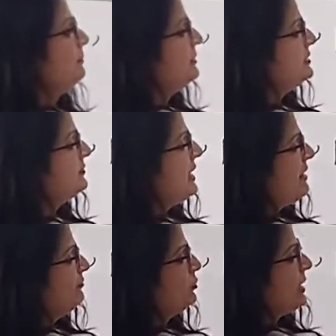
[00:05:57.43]
numbers we
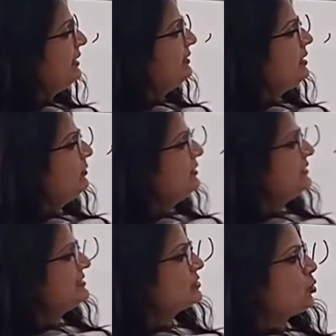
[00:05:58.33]
have to write down in
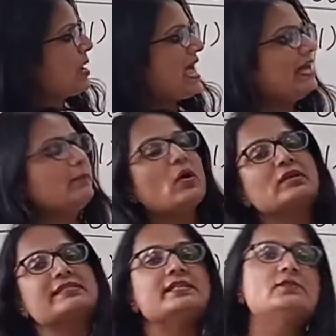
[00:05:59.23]
the square
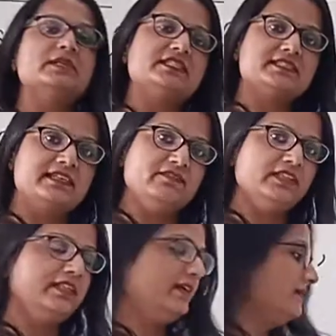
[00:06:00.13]
boxes which is
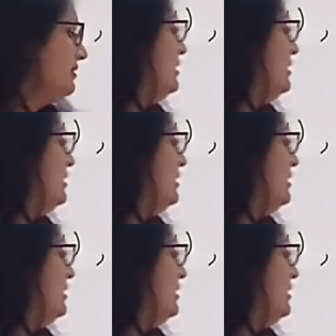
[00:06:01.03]
given there.